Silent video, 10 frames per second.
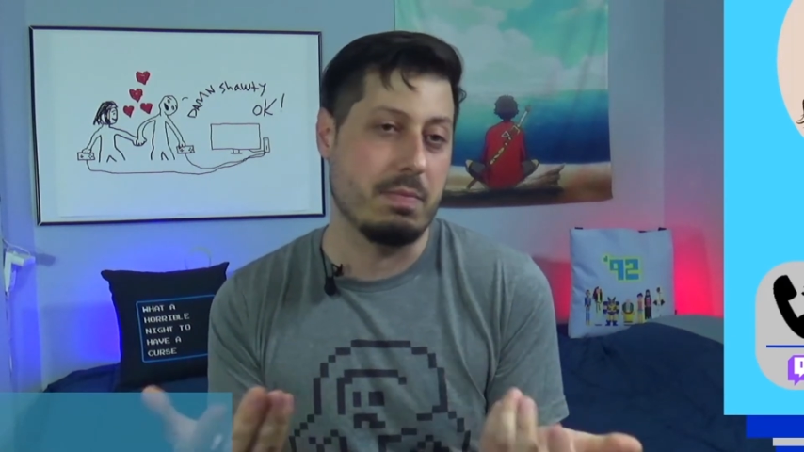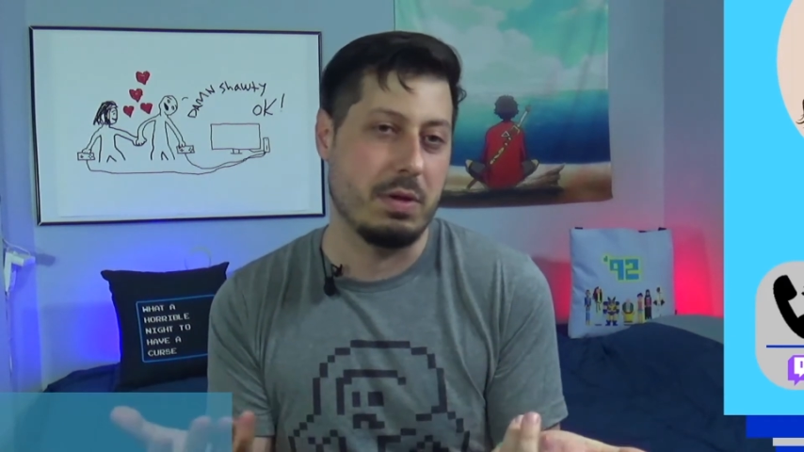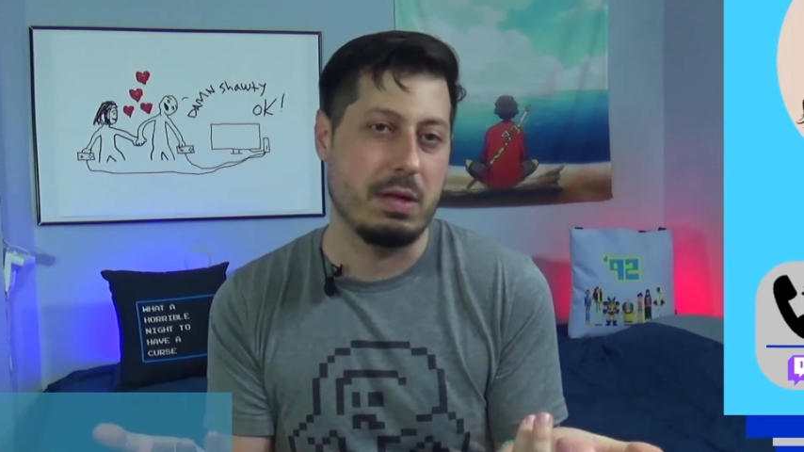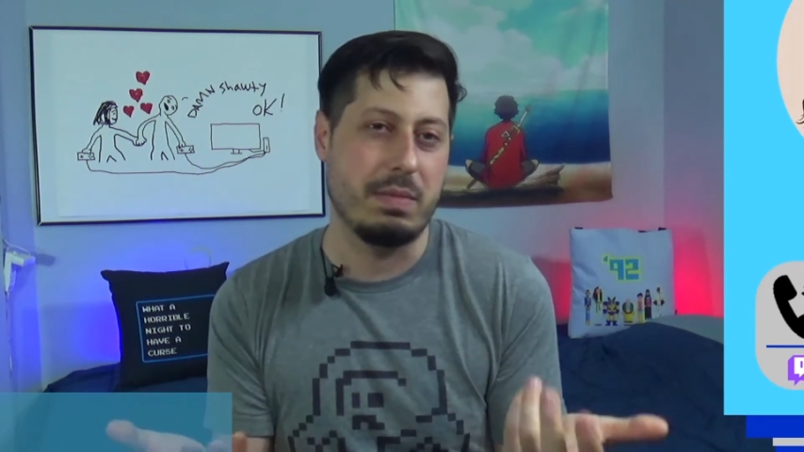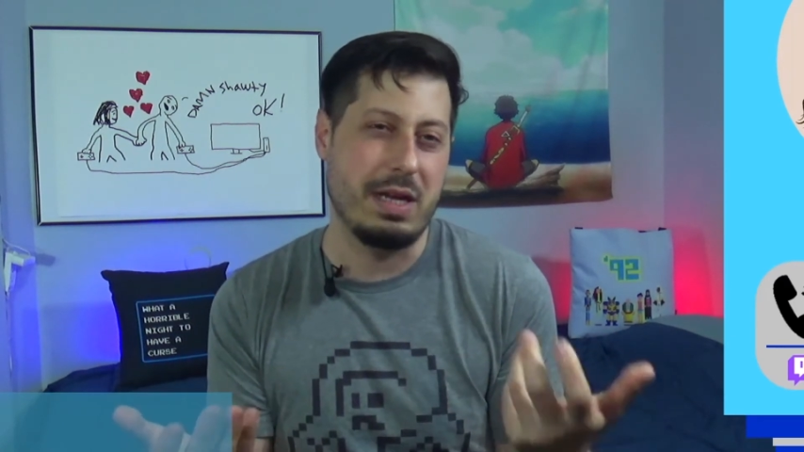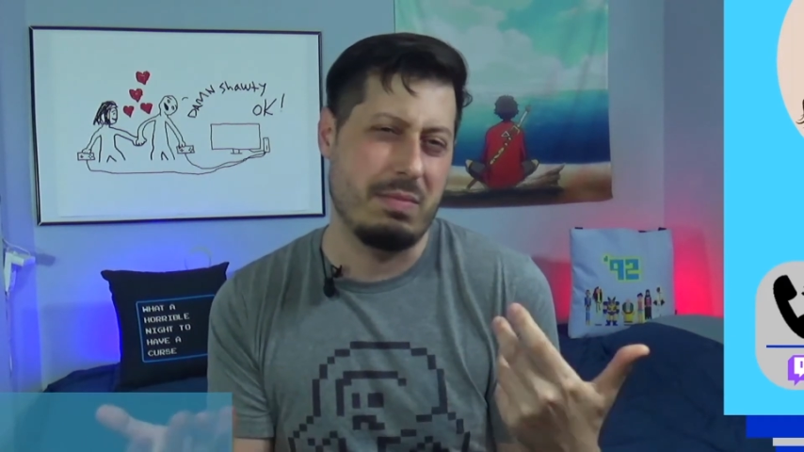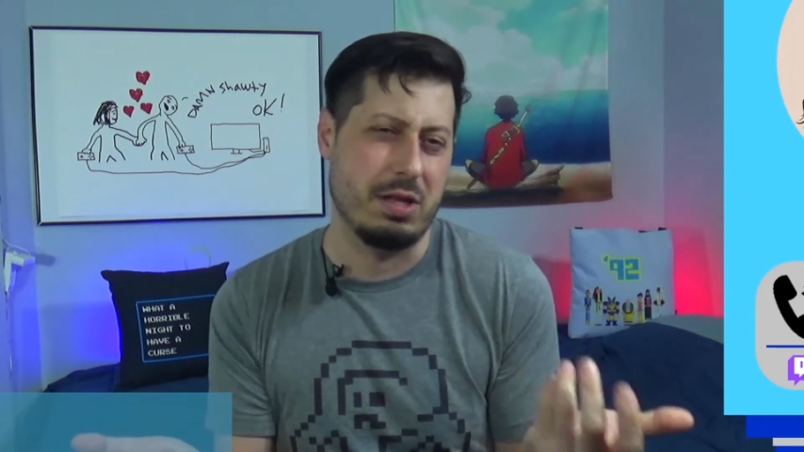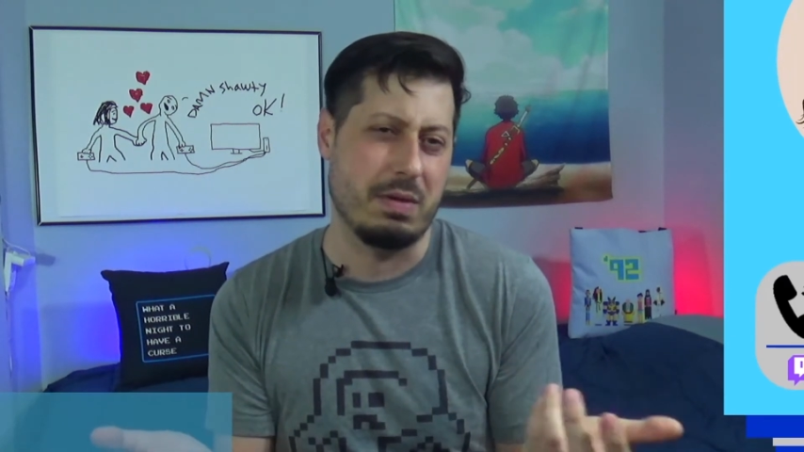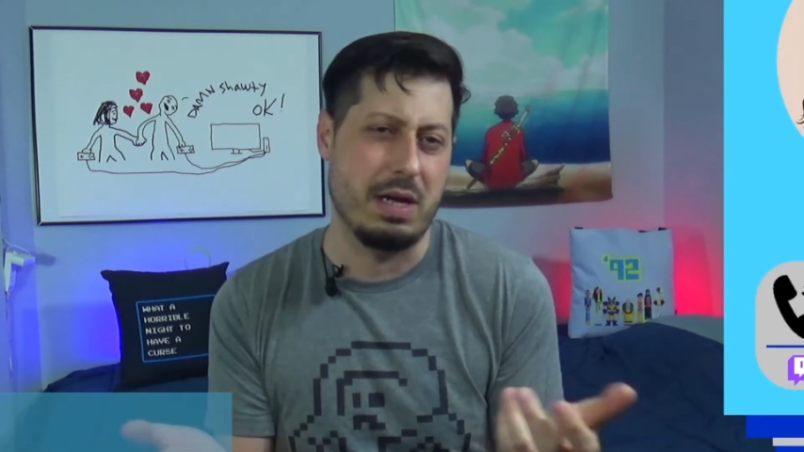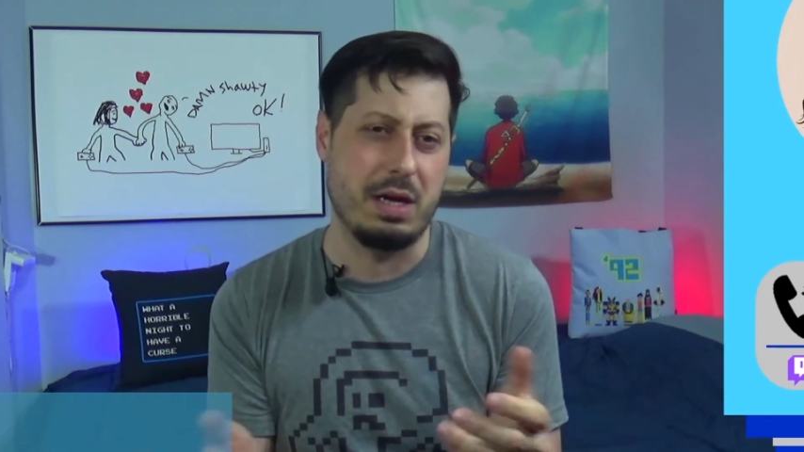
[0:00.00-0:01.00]
but sometimes
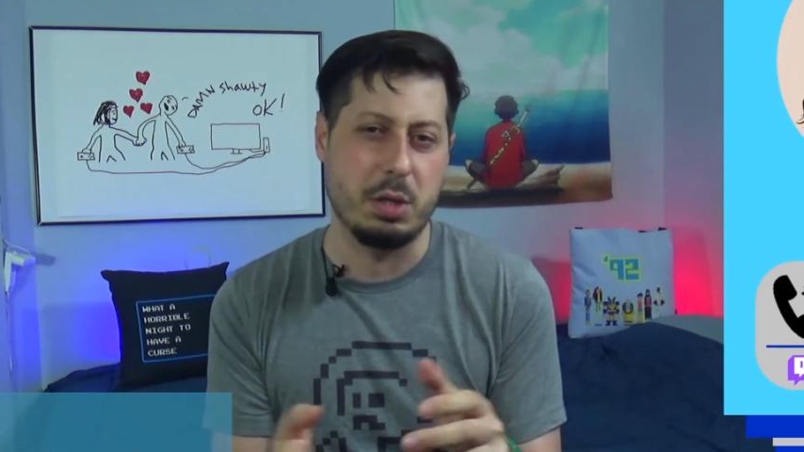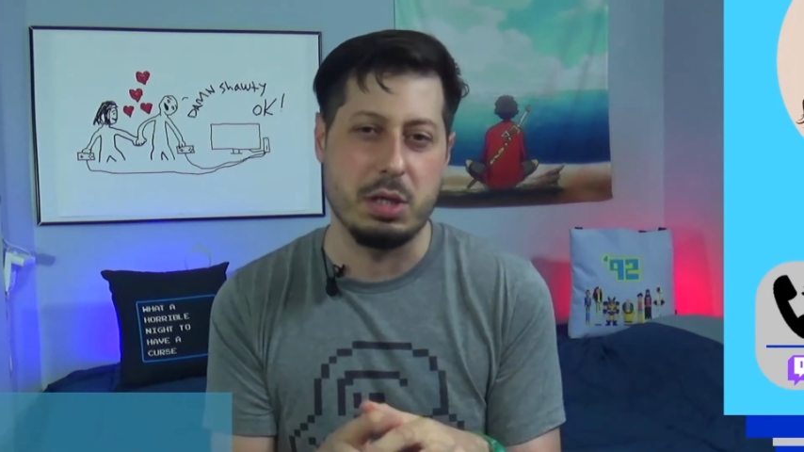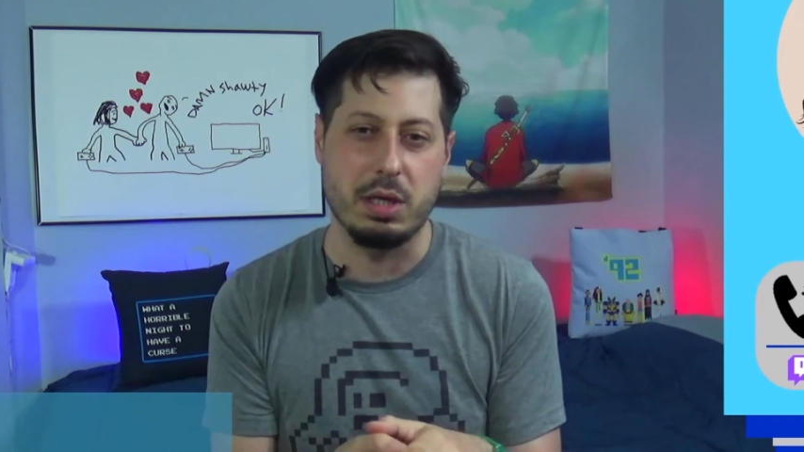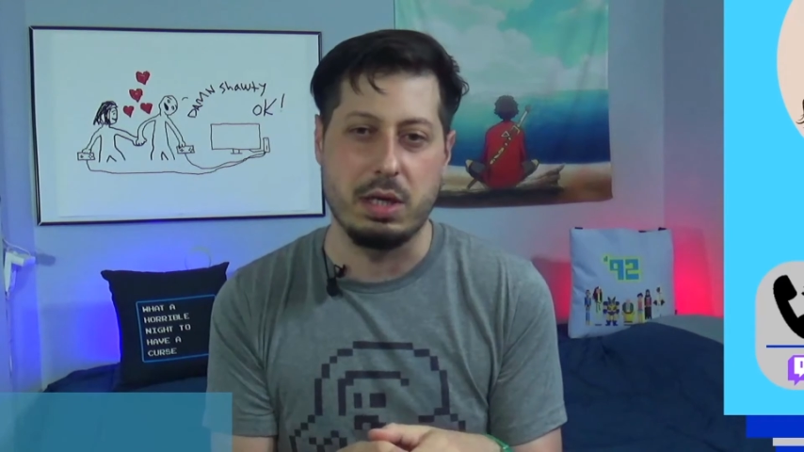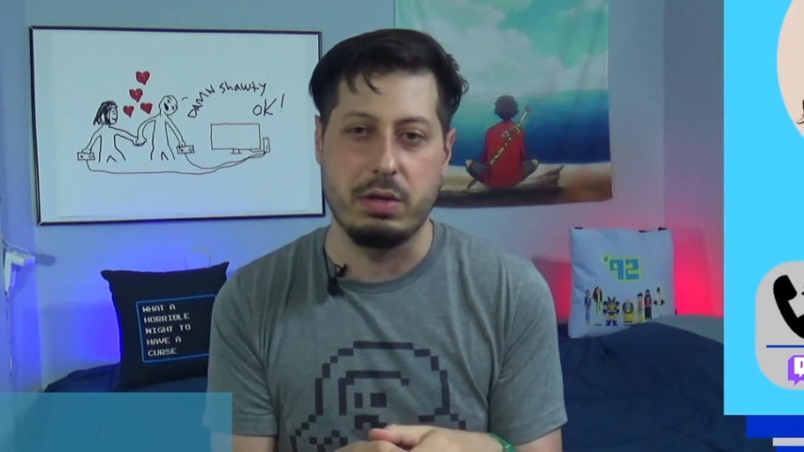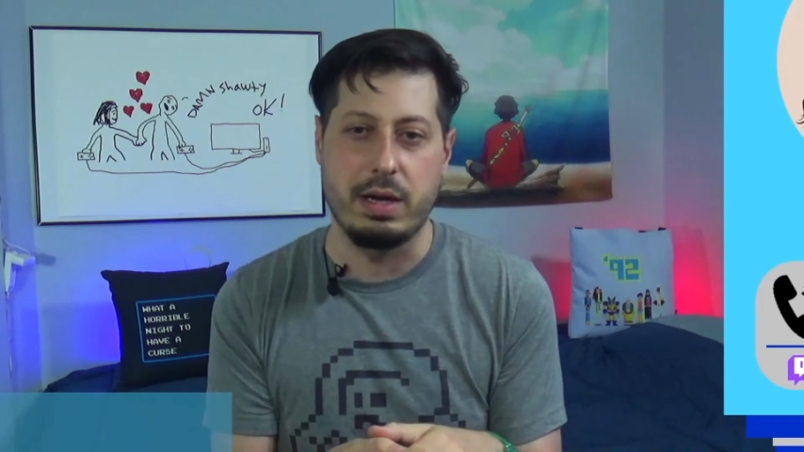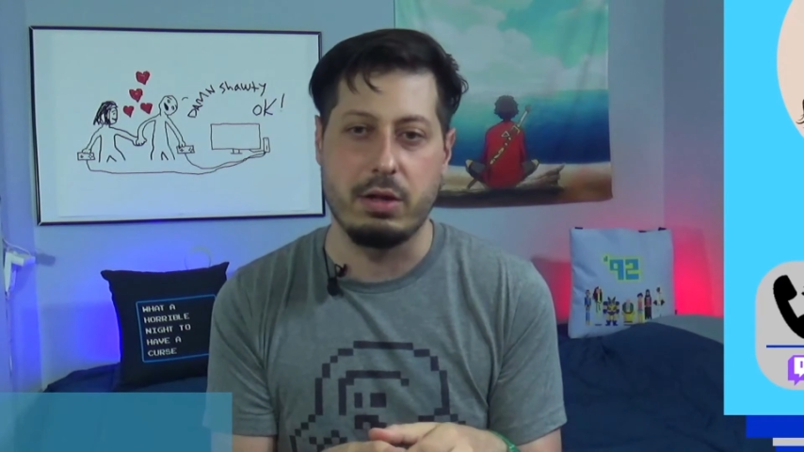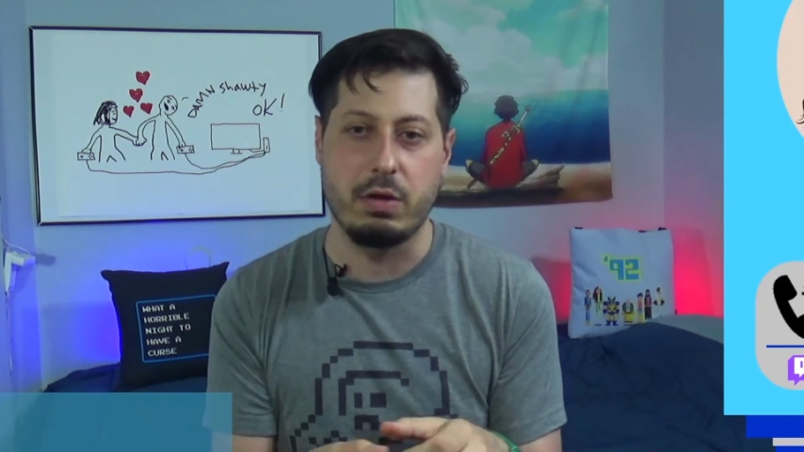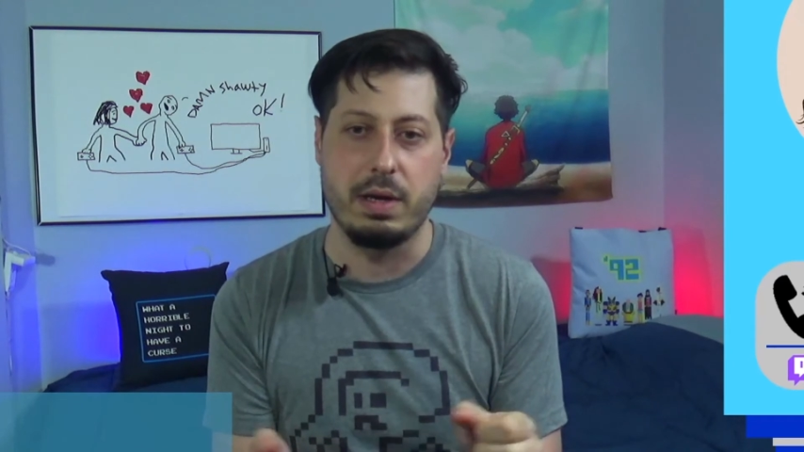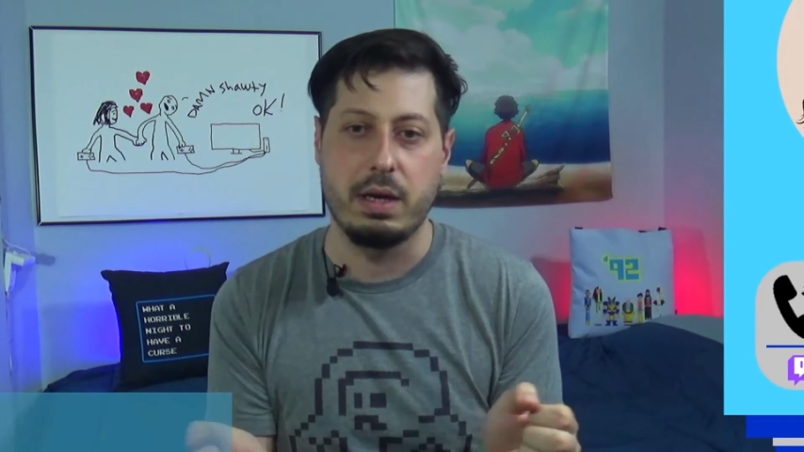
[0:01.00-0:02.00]
subconsciously you do that a
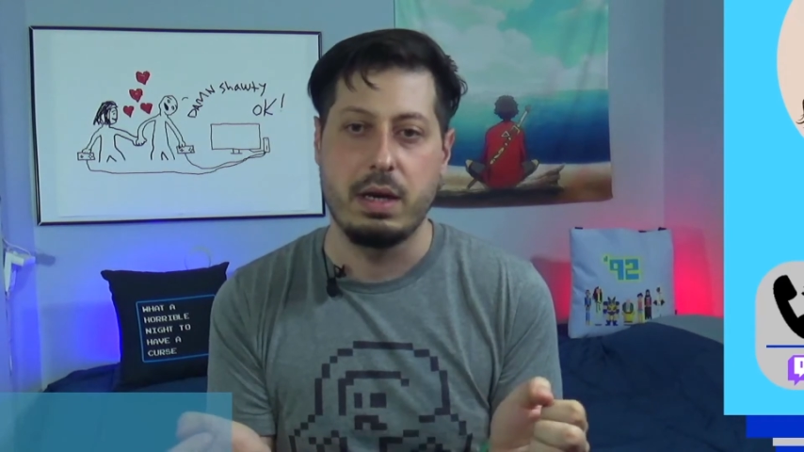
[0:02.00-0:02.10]
little bit.